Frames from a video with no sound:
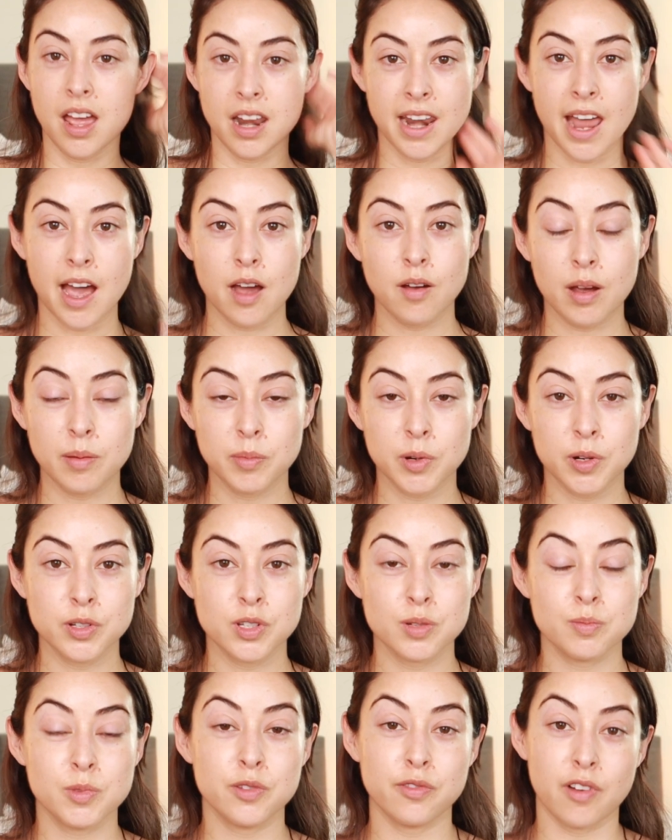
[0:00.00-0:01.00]
Now I'm going
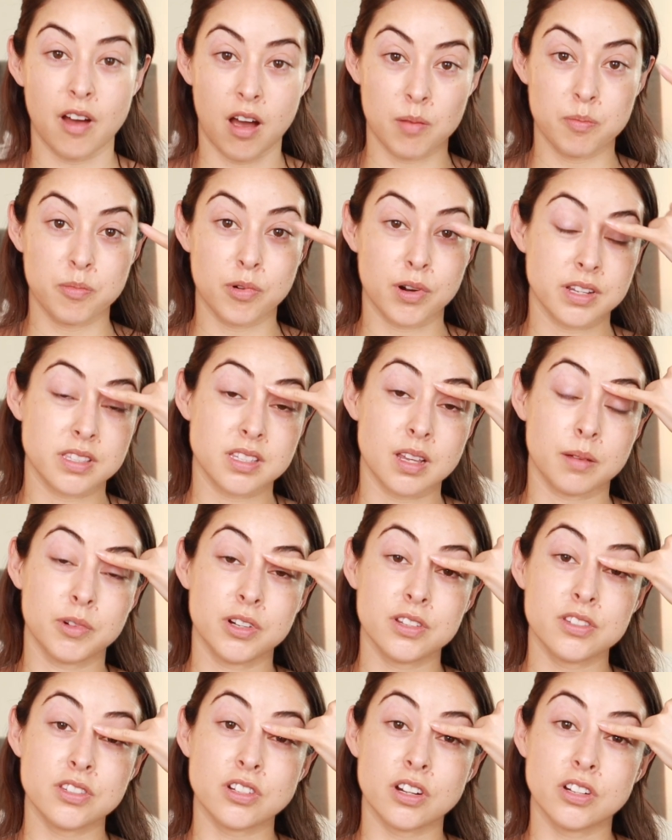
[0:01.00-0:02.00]
to move upwards. I'm going
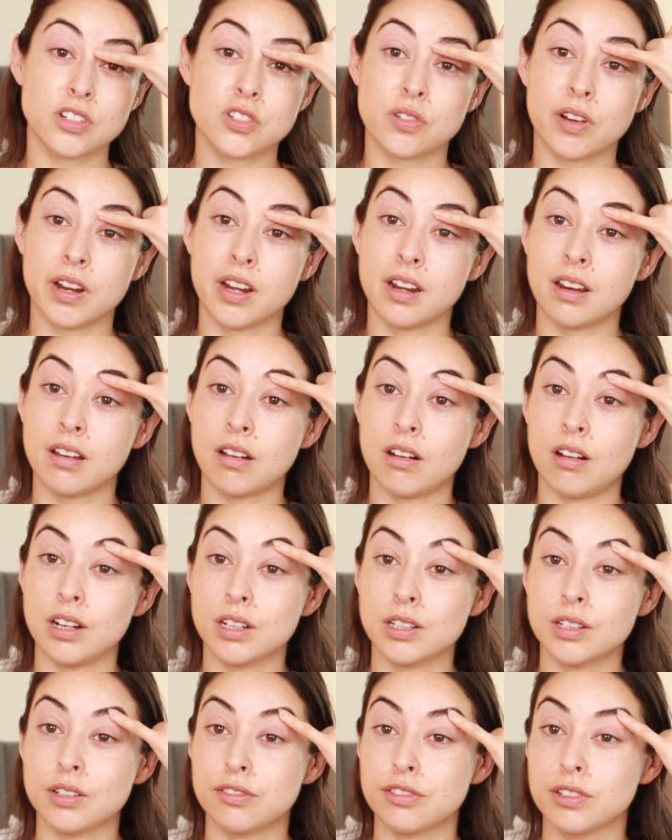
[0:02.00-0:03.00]
to start draining all
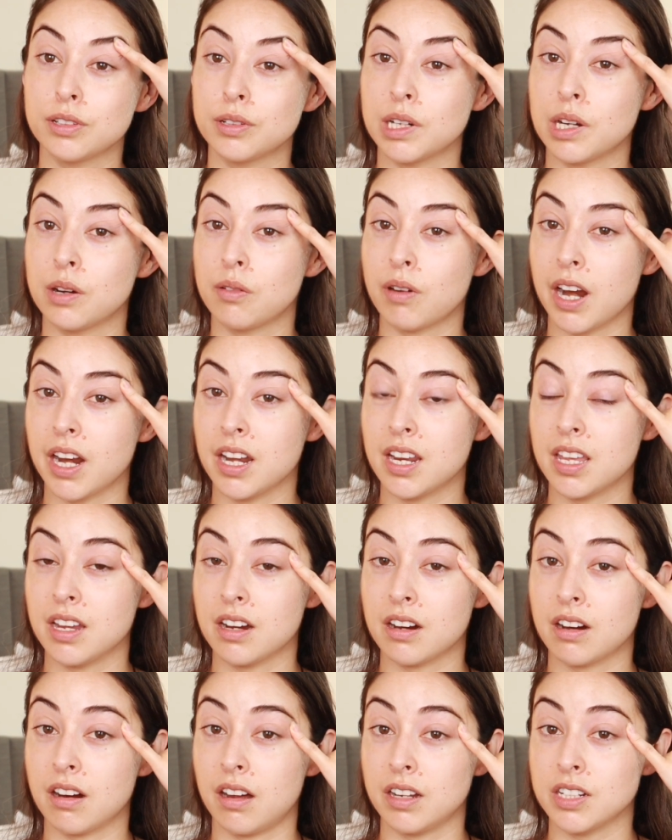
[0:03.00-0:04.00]
of the fluid right
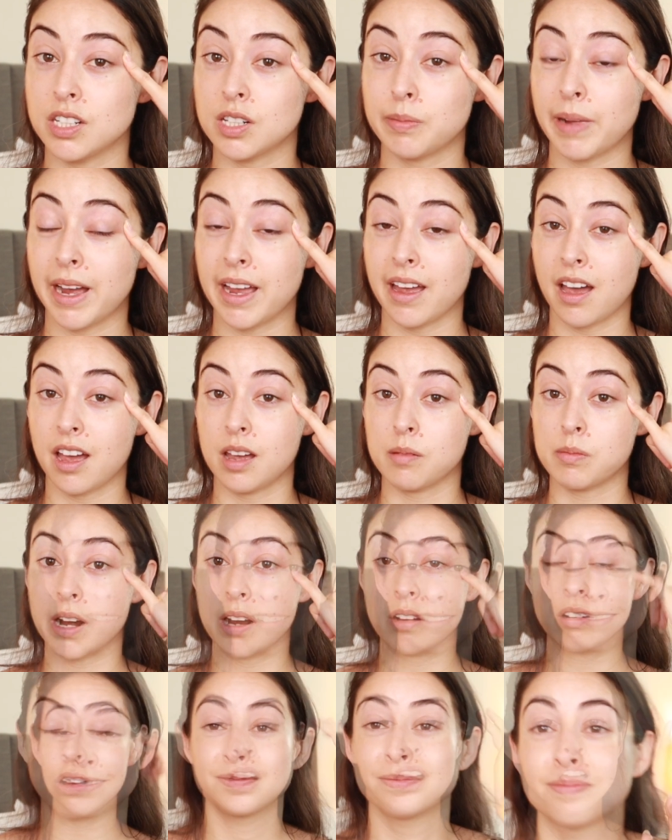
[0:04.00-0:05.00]
here under my
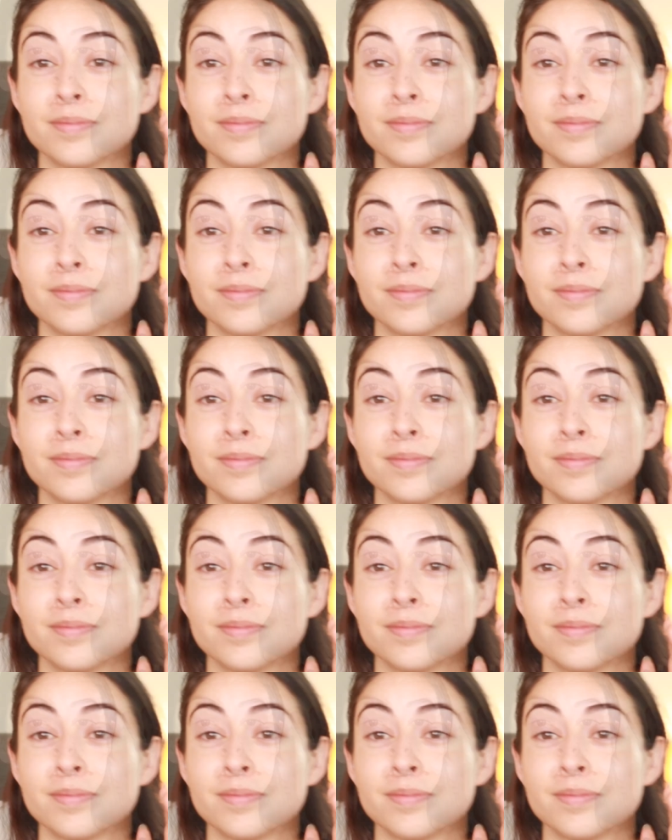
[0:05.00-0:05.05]
eyebrow.